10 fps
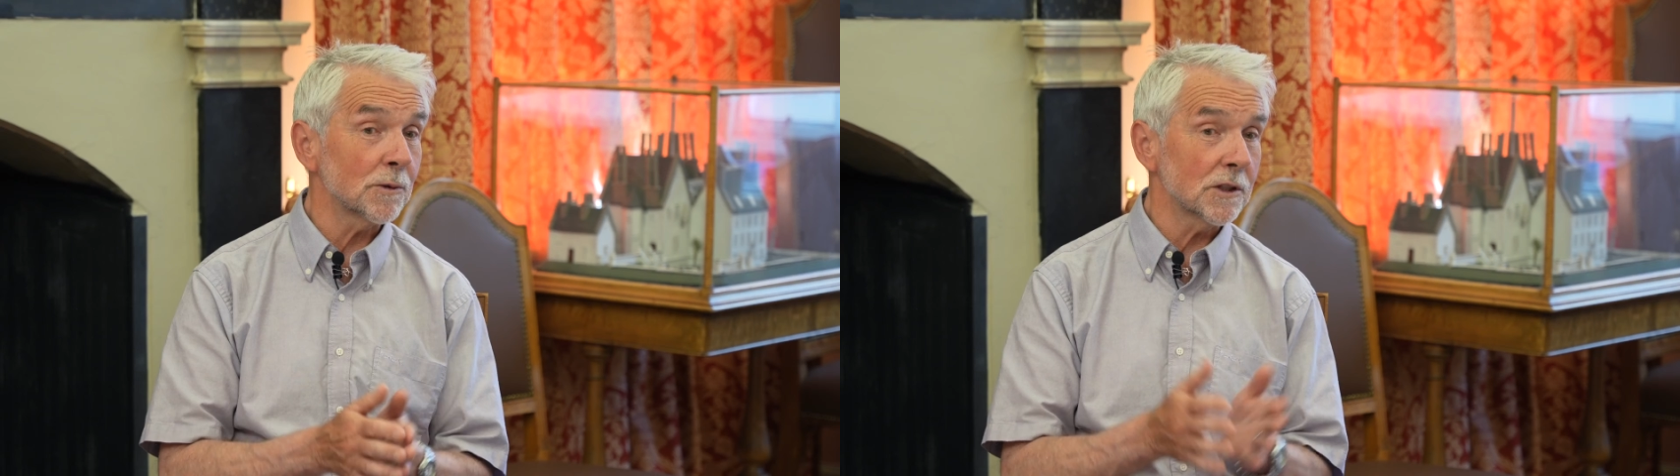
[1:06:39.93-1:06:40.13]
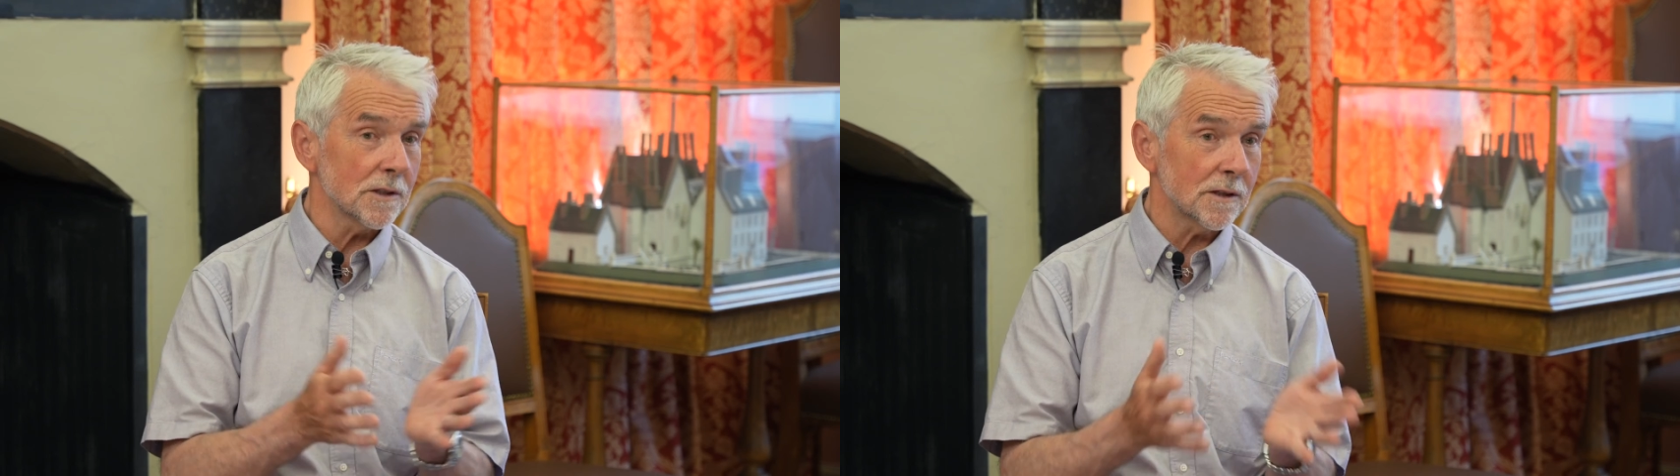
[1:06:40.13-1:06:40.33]

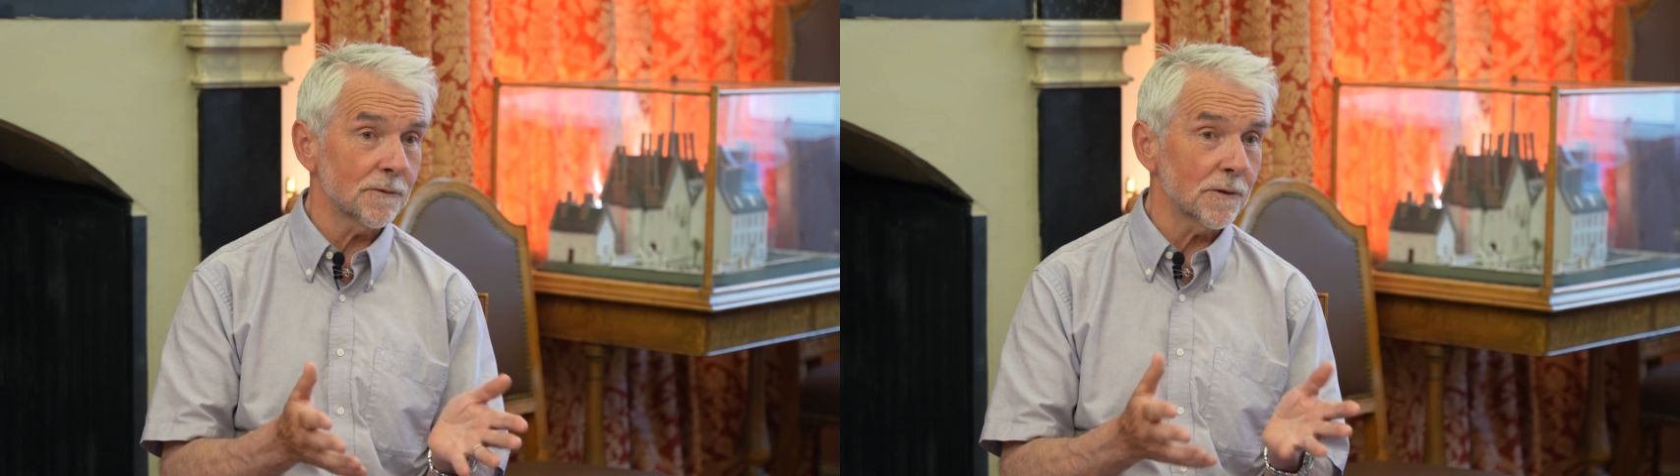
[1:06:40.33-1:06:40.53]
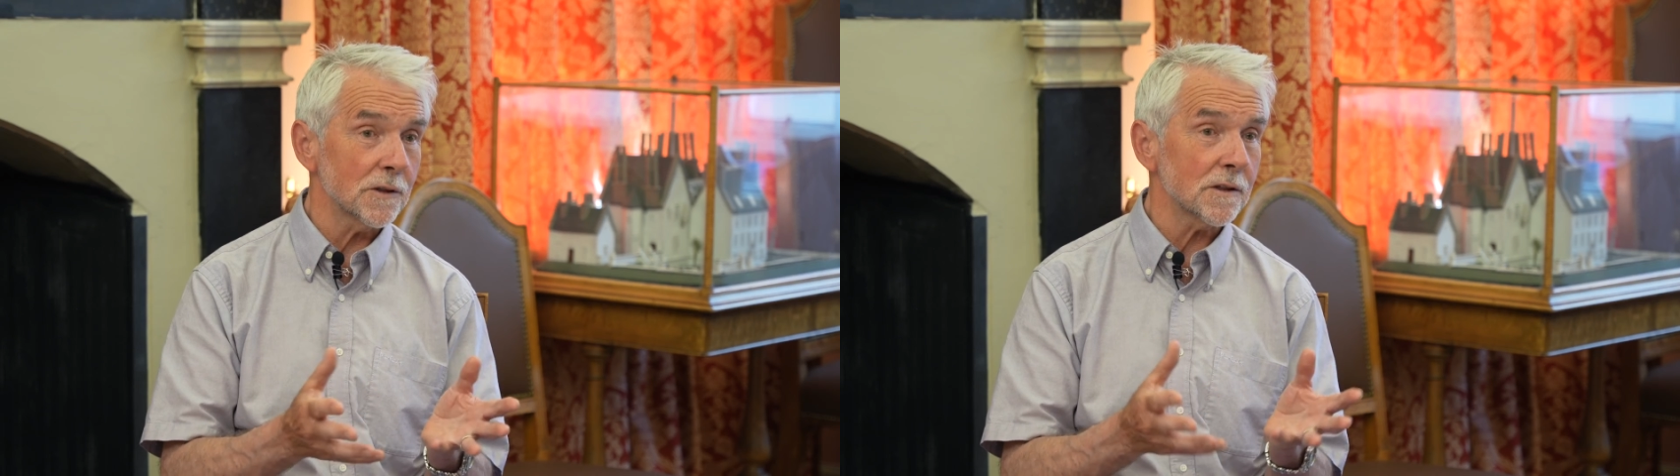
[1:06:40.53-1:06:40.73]
which is the
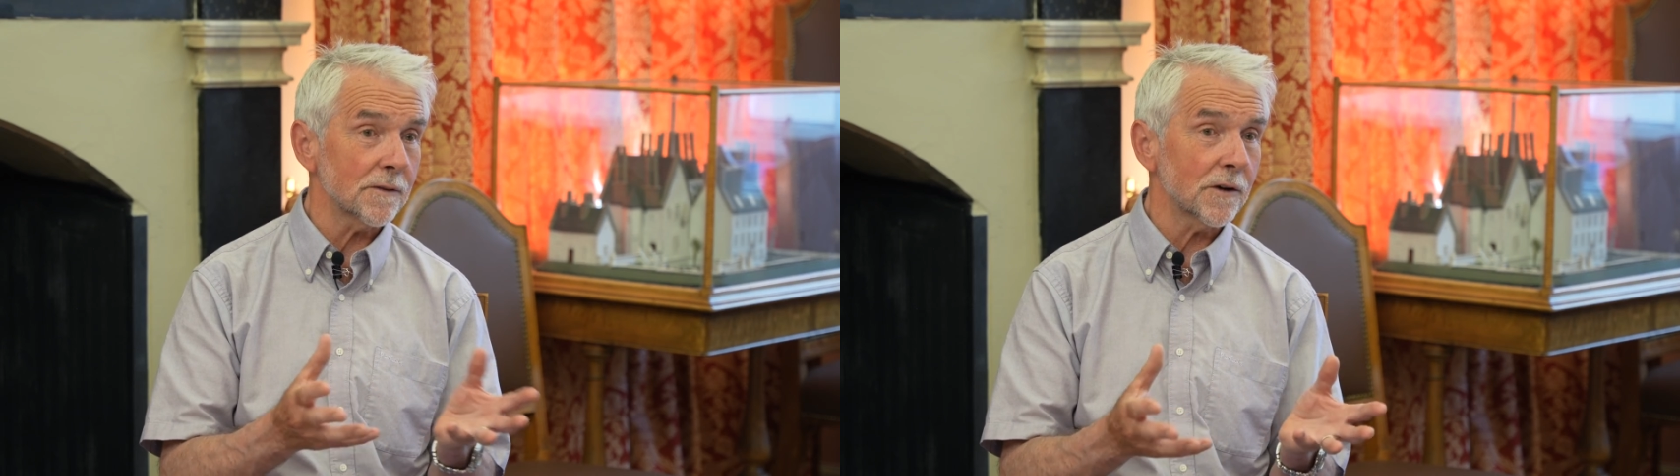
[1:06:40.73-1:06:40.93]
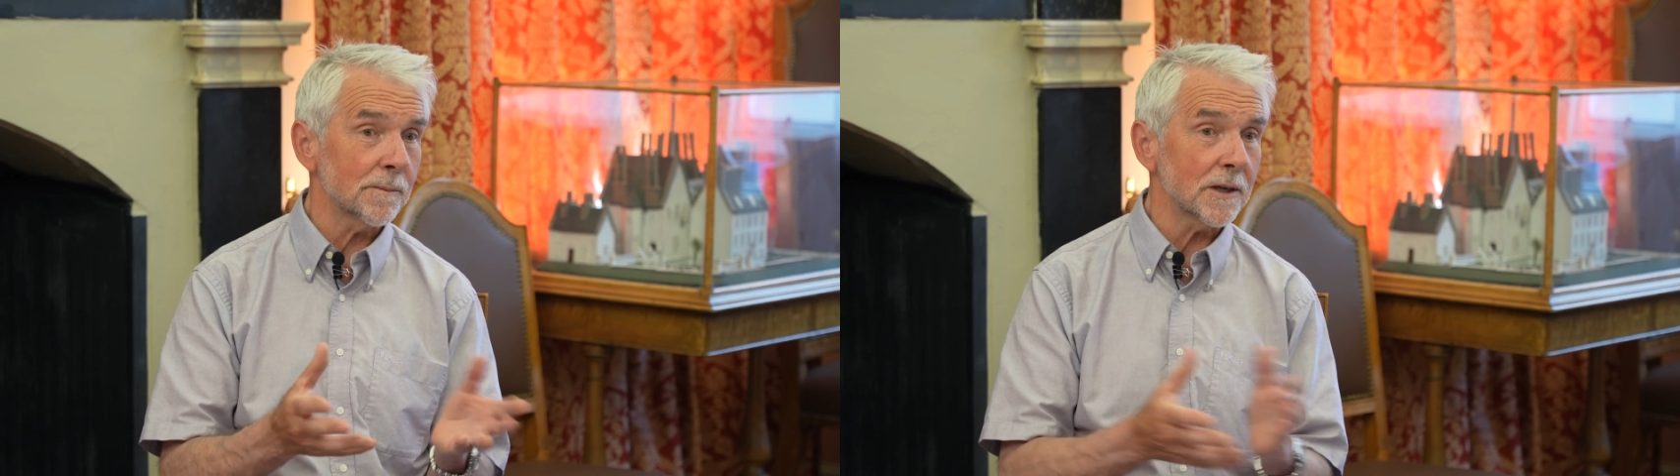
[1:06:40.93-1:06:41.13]
first of
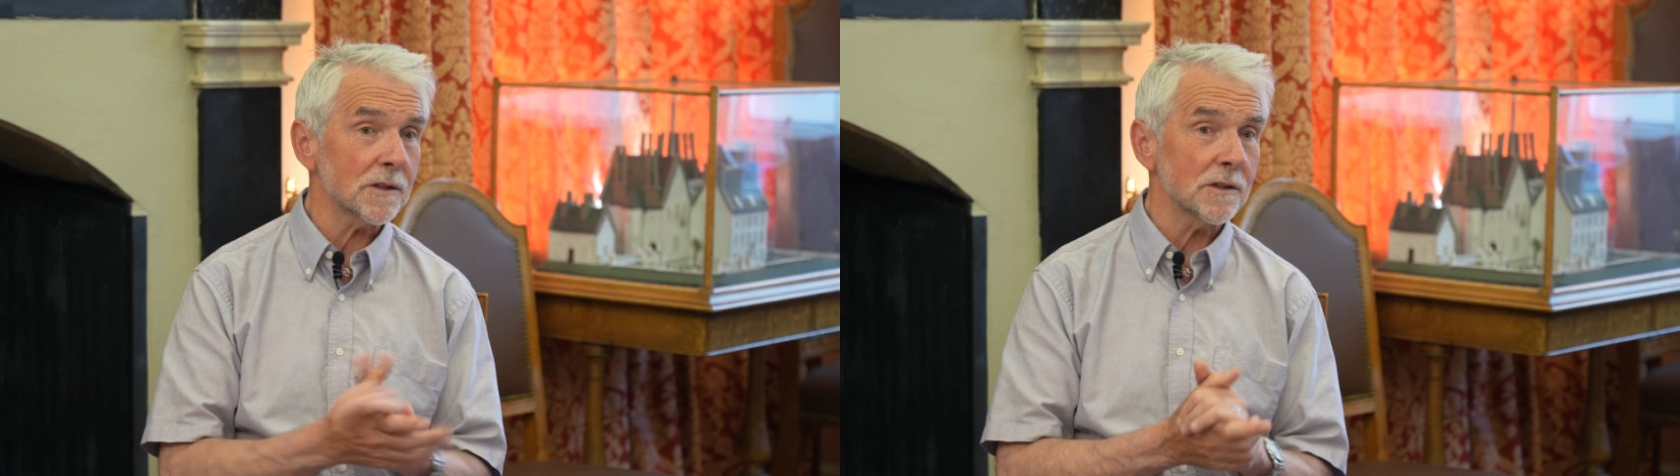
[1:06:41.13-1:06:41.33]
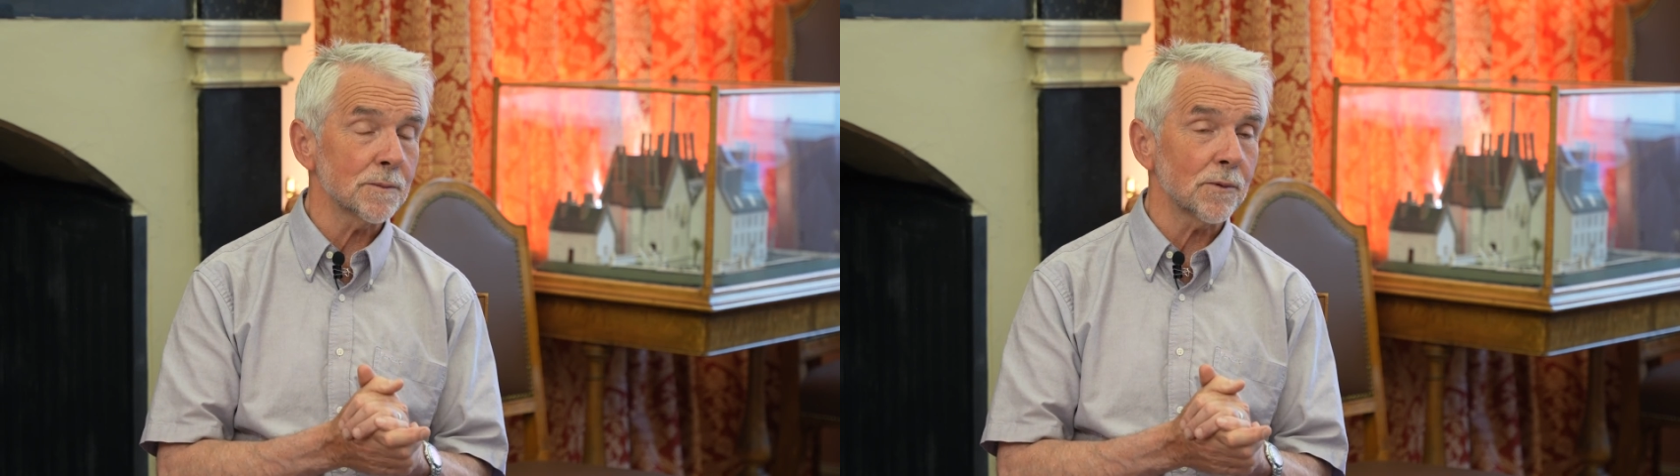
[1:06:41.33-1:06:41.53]
our
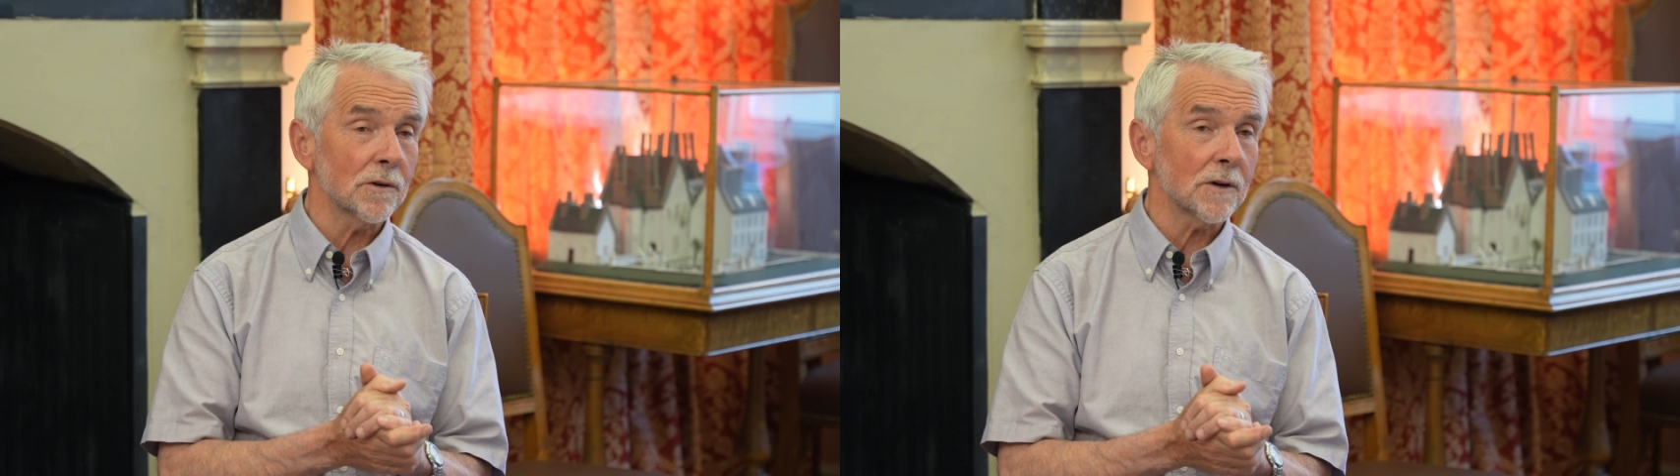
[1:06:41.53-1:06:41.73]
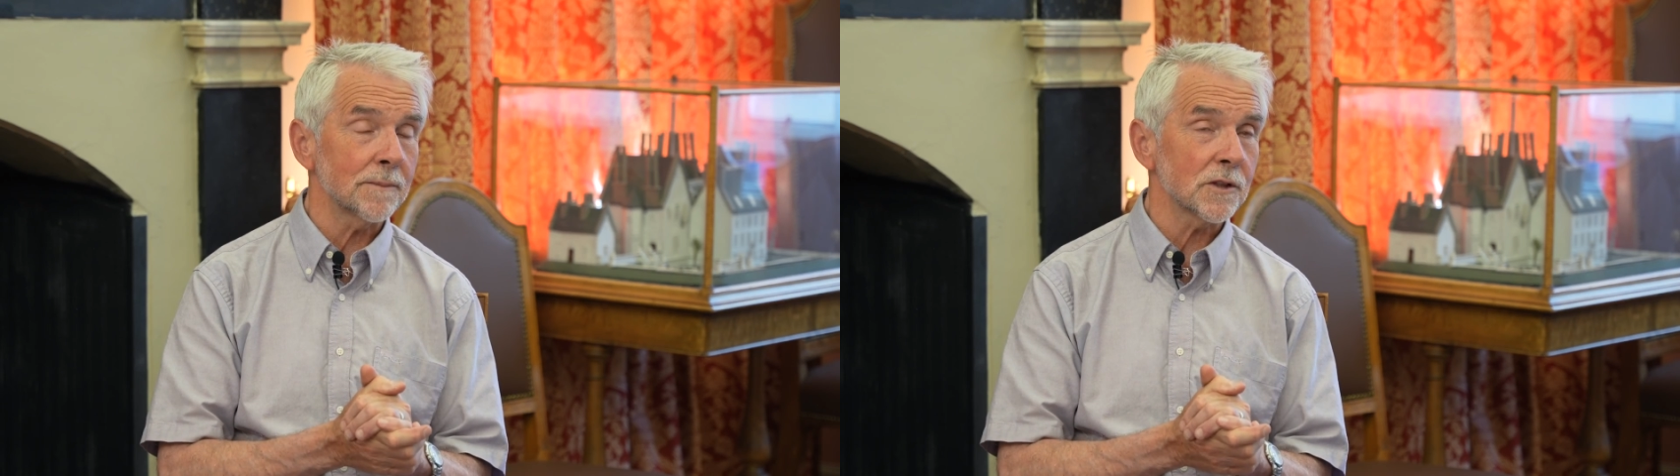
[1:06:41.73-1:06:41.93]
master's programs